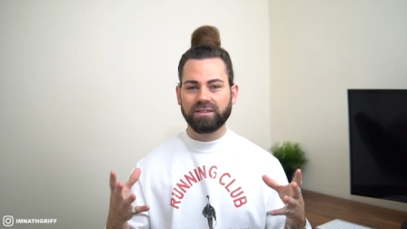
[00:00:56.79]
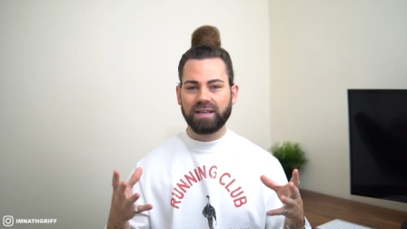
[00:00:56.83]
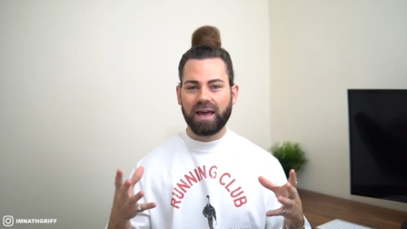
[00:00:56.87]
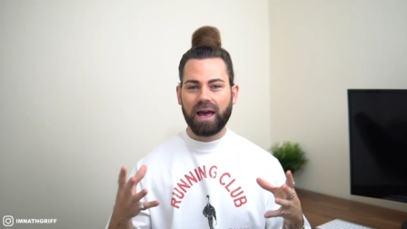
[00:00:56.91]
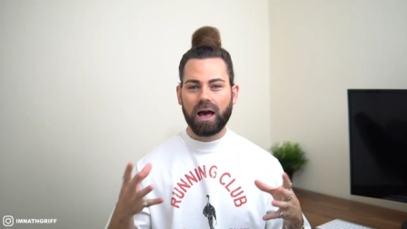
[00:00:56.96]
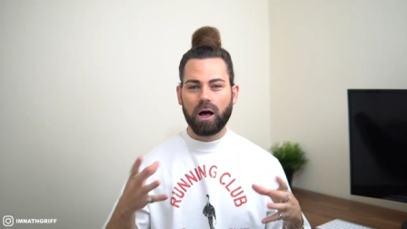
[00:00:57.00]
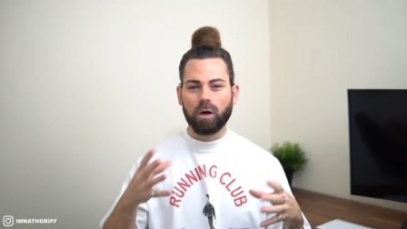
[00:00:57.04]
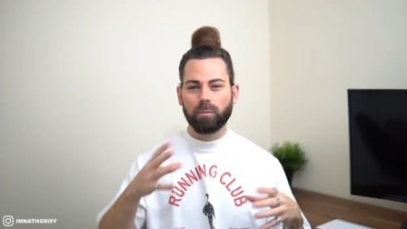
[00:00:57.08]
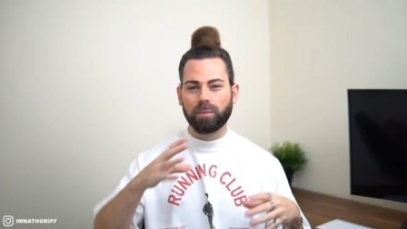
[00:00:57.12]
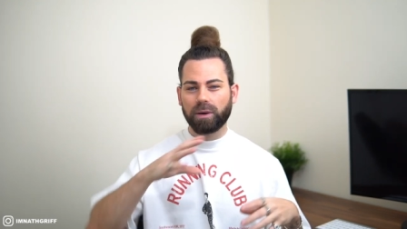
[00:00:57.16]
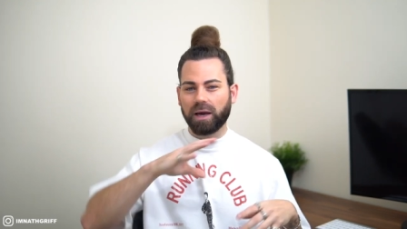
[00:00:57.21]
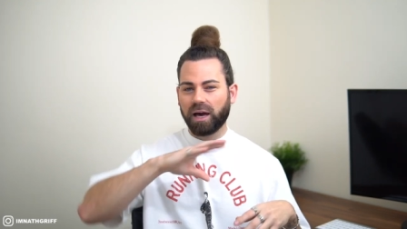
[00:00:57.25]

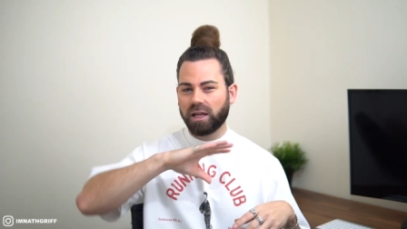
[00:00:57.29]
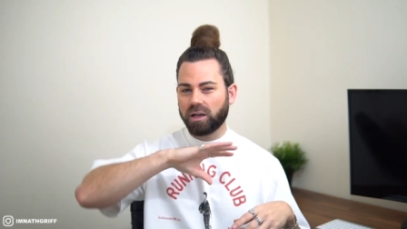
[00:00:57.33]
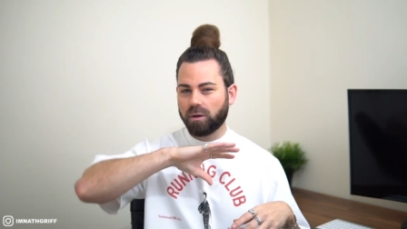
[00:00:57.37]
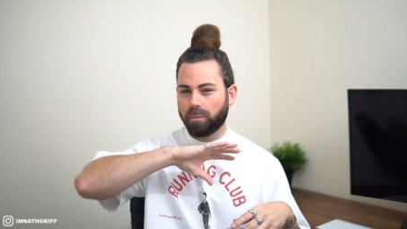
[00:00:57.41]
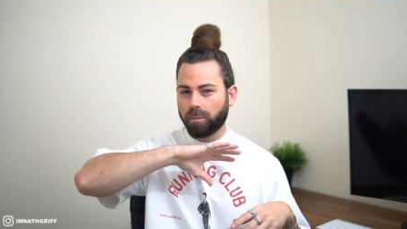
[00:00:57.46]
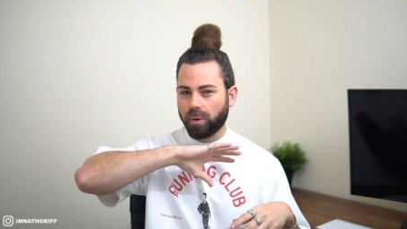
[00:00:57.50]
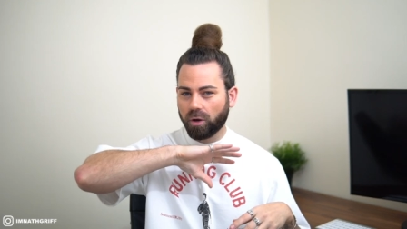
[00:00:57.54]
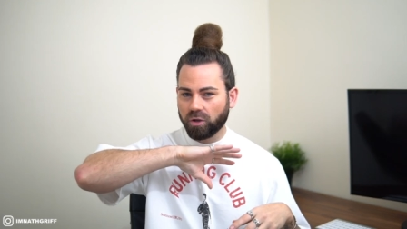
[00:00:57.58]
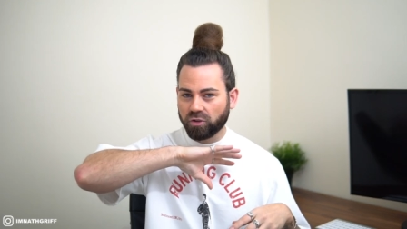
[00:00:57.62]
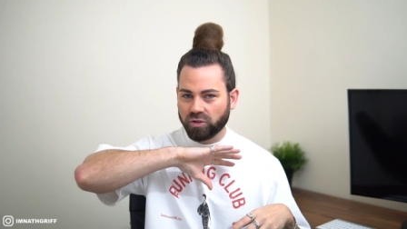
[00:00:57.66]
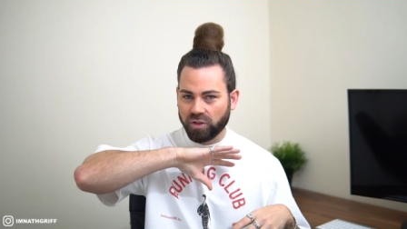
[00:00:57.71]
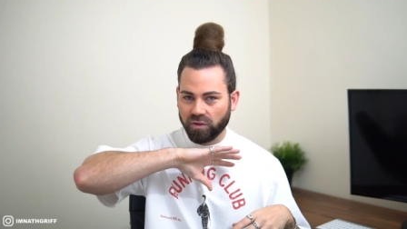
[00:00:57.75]
help kind of
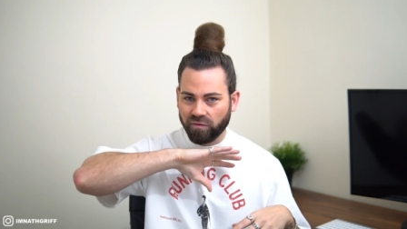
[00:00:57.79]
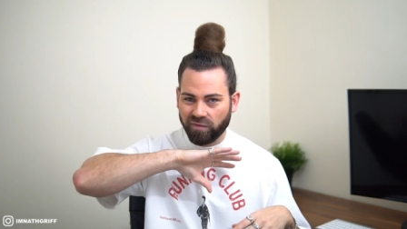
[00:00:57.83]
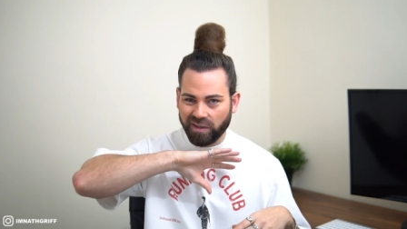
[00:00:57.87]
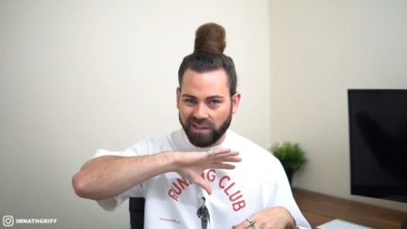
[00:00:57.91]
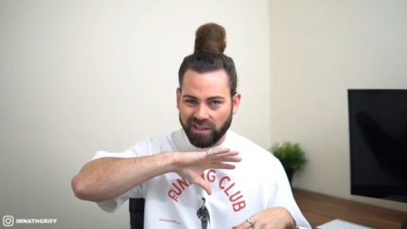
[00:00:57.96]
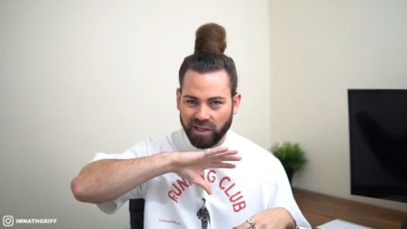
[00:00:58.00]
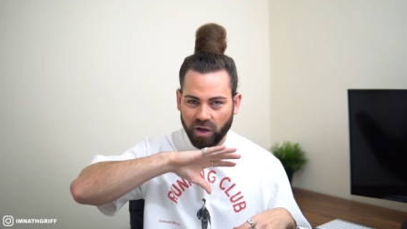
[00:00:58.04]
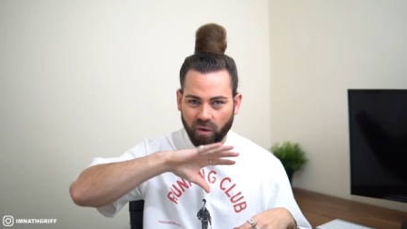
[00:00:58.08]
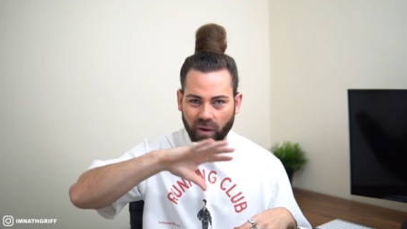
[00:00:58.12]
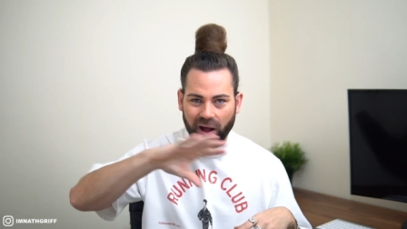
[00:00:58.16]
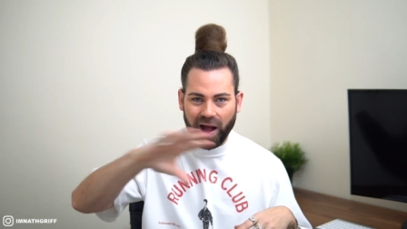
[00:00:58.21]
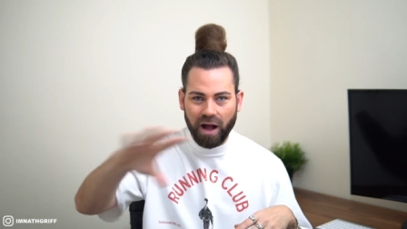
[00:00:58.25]
push the
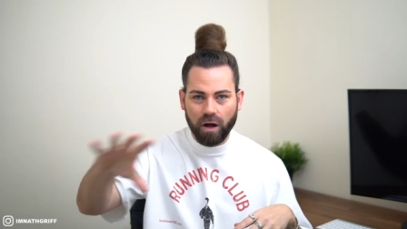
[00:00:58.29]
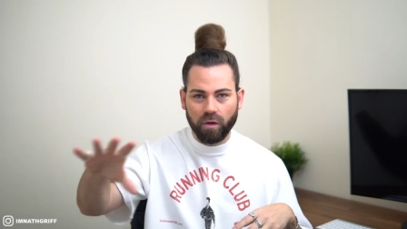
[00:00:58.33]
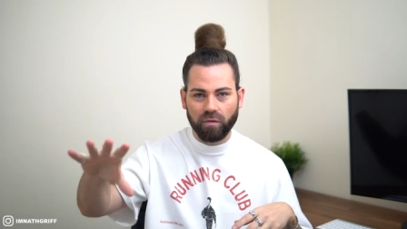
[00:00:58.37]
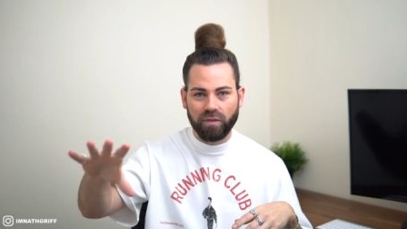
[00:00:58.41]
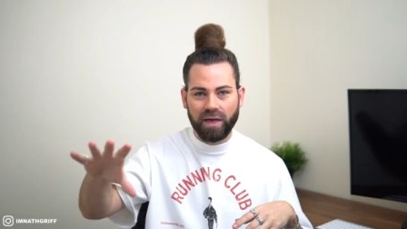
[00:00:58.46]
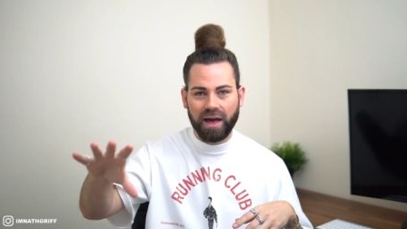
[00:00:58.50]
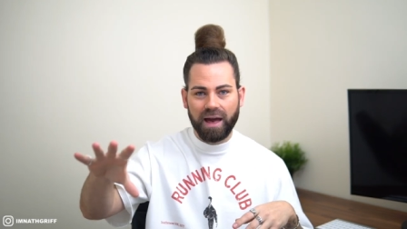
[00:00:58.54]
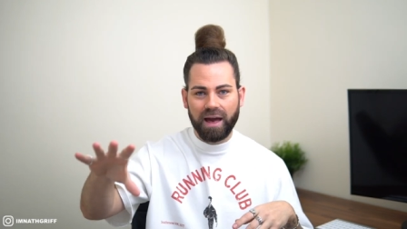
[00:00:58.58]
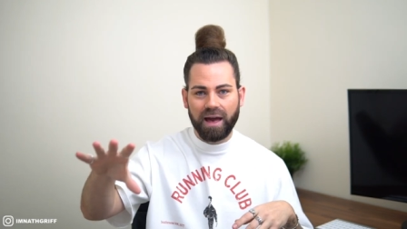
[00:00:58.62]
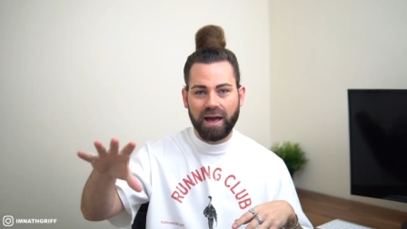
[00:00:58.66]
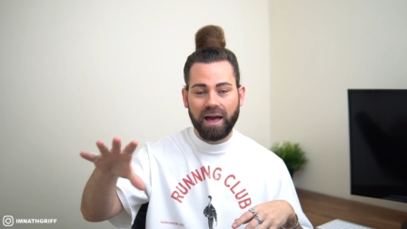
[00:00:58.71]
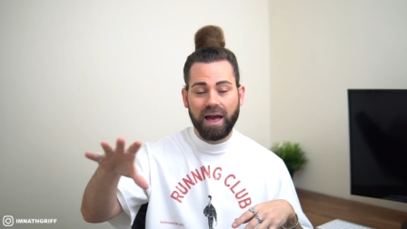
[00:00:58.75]
video out
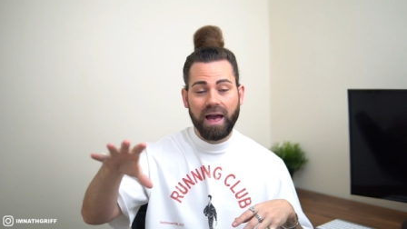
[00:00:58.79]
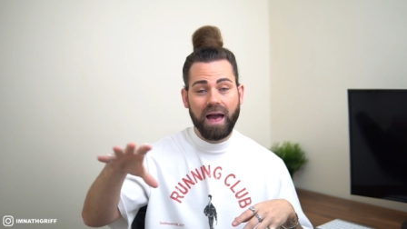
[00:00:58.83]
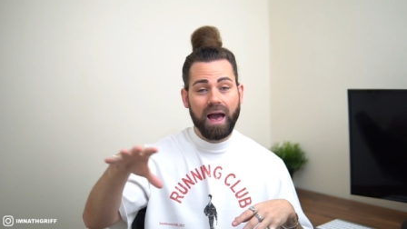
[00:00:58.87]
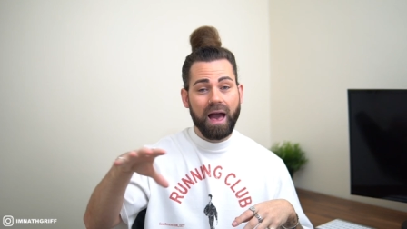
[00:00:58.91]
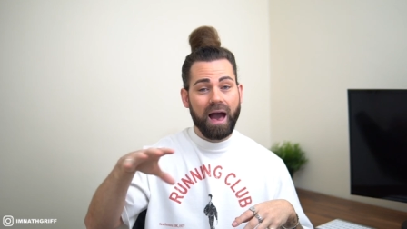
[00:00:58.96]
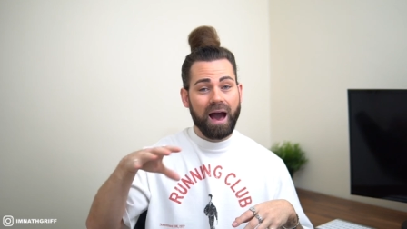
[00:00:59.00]
there